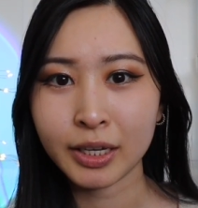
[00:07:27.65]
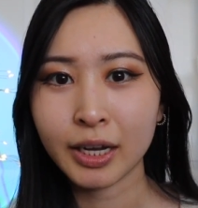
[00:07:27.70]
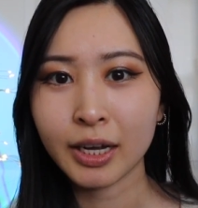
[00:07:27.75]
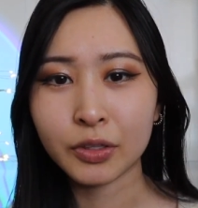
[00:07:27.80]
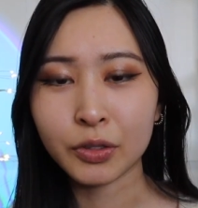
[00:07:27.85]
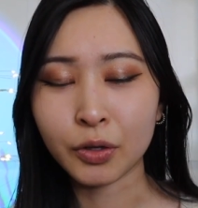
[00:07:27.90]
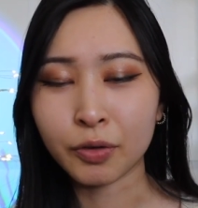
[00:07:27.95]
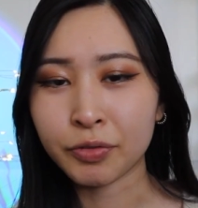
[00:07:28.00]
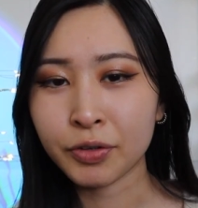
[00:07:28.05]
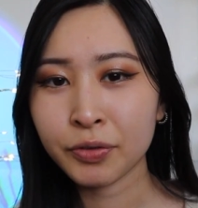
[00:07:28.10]

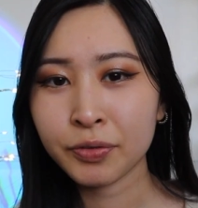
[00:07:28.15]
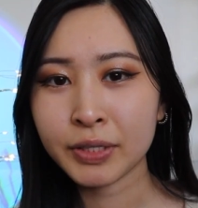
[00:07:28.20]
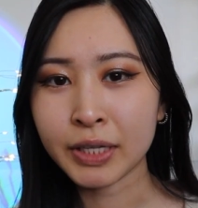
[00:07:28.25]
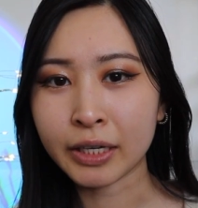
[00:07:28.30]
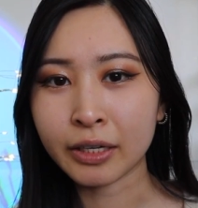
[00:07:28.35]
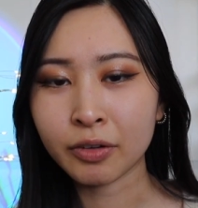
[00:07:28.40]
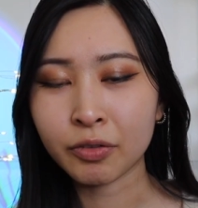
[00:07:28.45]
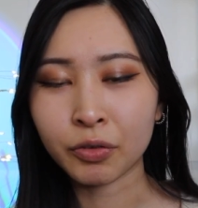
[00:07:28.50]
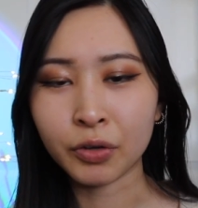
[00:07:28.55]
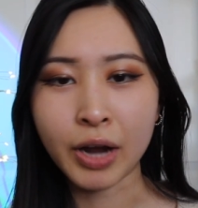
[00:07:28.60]
So if you've
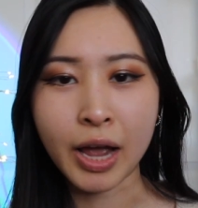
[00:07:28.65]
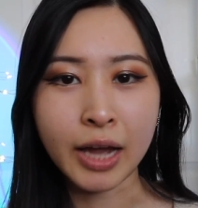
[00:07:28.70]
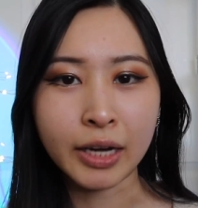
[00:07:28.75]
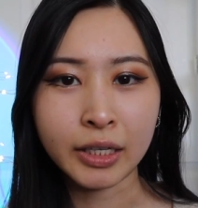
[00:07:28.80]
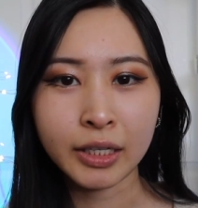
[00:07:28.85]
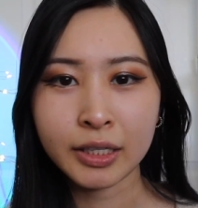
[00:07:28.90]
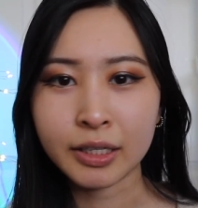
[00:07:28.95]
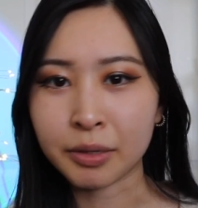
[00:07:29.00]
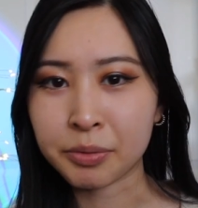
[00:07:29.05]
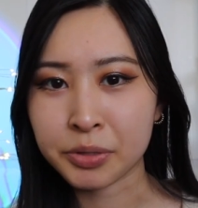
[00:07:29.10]
studied for
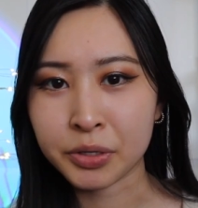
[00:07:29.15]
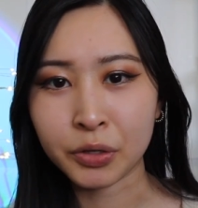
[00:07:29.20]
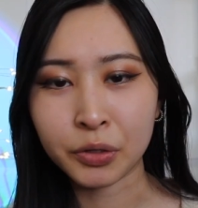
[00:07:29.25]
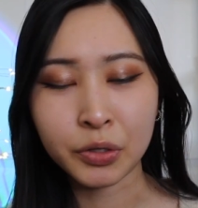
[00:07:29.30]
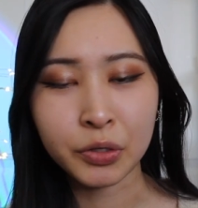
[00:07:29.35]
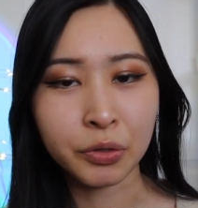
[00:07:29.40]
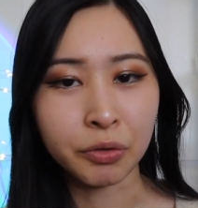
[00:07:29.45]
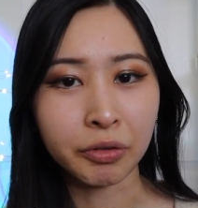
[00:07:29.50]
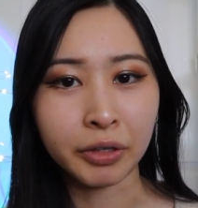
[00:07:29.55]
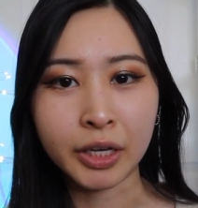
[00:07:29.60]
any cybersecurity
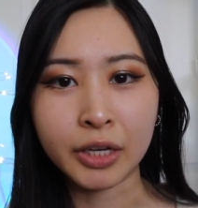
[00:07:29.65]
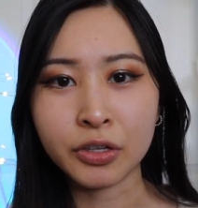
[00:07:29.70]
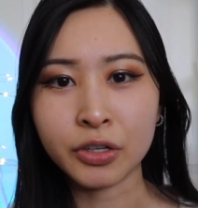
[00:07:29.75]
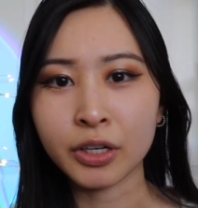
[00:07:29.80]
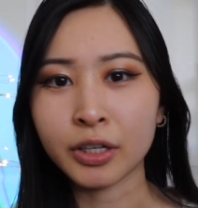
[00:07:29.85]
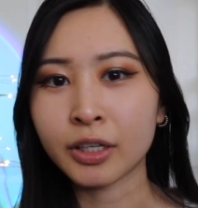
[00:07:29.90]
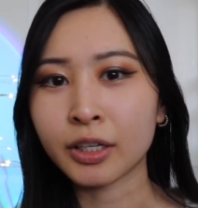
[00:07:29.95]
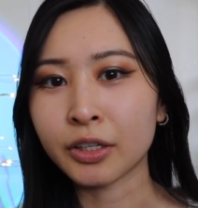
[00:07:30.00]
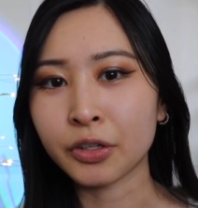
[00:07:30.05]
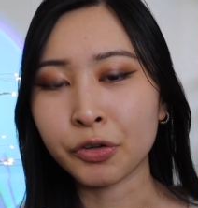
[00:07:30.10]

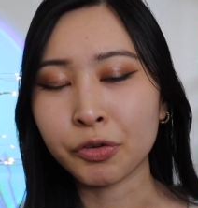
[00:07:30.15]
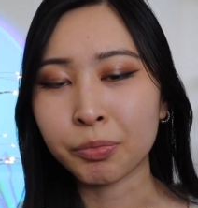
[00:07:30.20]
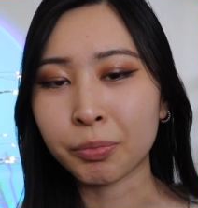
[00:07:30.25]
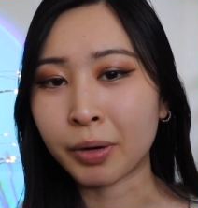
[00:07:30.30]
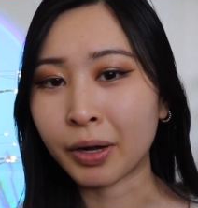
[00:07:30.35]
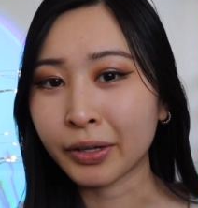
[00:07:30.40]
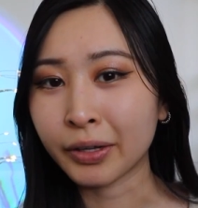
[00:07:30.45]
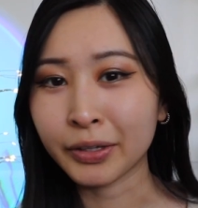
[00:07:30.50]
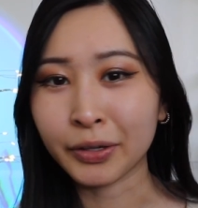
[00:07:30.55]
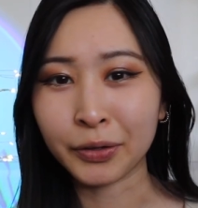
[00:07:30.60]
certification, you've
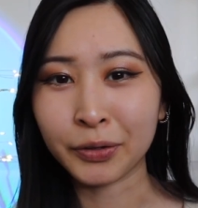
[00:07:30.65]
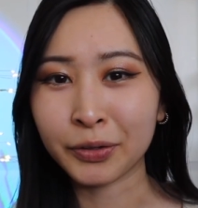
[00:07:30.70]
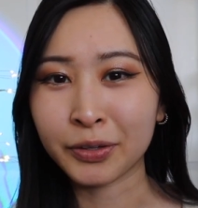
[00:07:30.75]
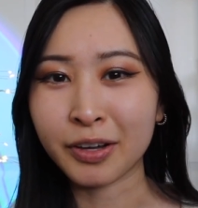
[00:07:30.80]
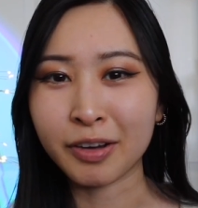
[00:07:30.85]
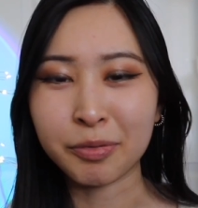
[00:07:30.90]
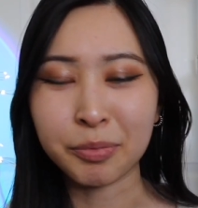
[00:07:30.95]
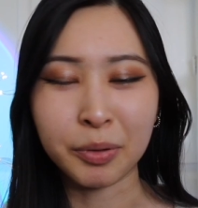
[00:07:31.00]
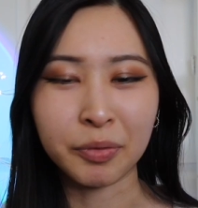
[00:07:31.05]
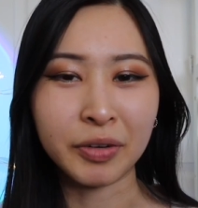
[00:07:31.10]
probably heard
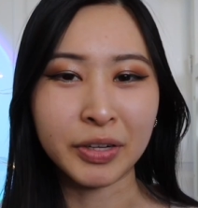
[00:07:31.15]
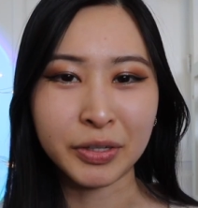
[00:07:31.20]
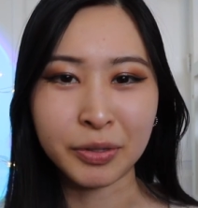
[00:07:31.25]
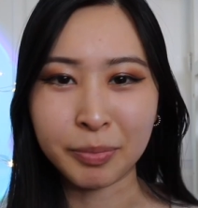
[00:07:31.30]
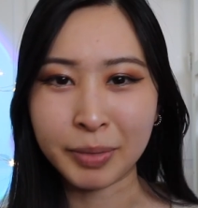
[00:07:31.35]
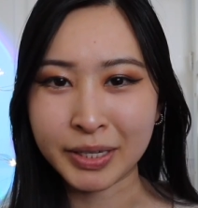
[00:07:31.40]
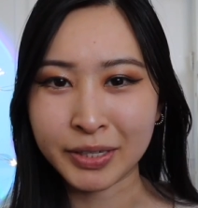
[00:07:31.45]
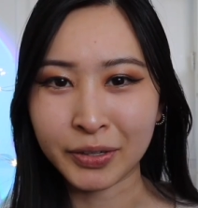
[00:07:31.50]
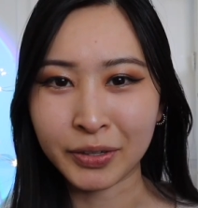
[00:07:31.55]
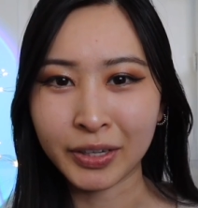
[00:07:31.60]
of Professor
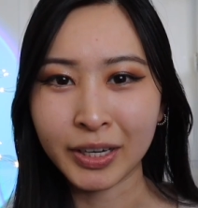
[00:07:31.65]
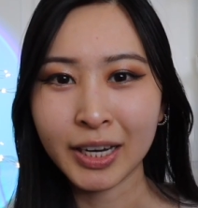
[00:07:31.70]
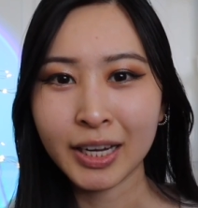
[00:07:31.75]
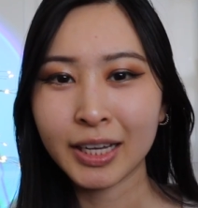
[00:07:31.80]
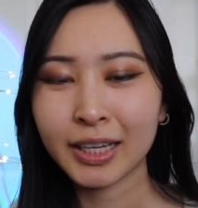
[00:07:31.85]
Messer.